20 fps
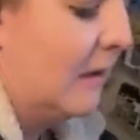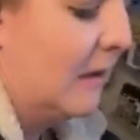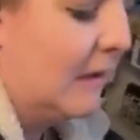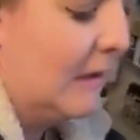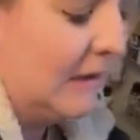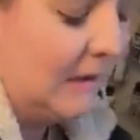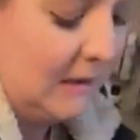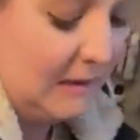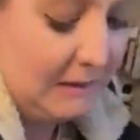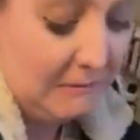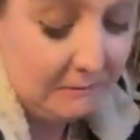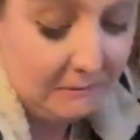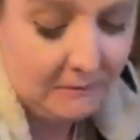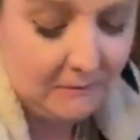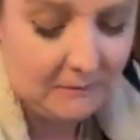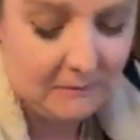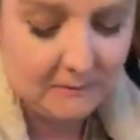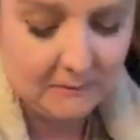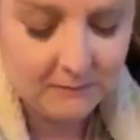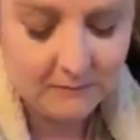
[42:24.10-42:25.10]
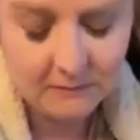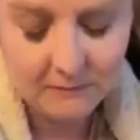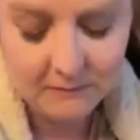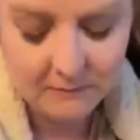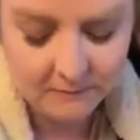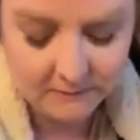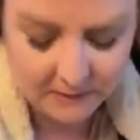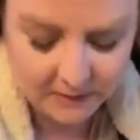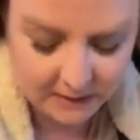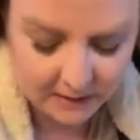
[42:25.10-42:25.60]
well,
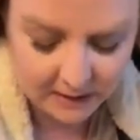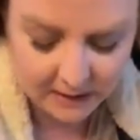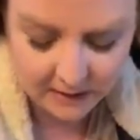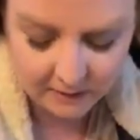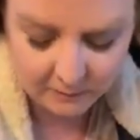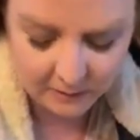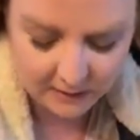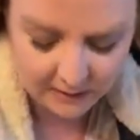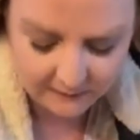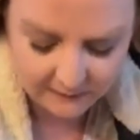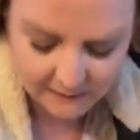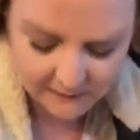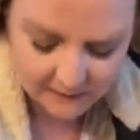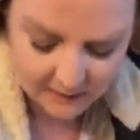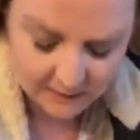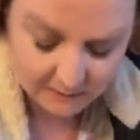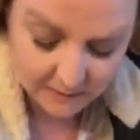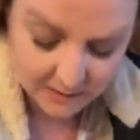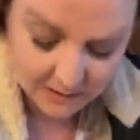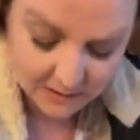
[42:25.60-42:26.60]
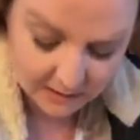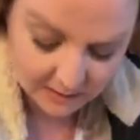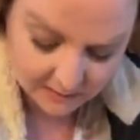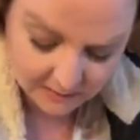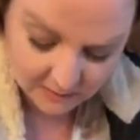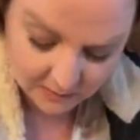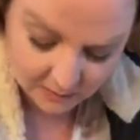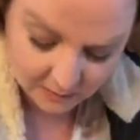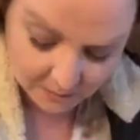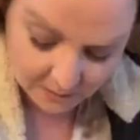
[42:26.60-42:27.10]
yeah, I don't want to have to take a bunch of
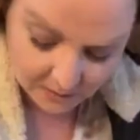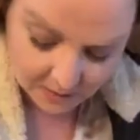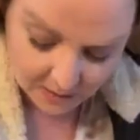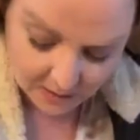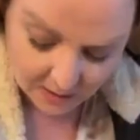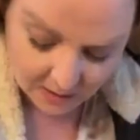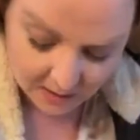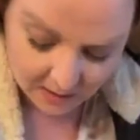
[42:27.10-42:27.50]
towels home.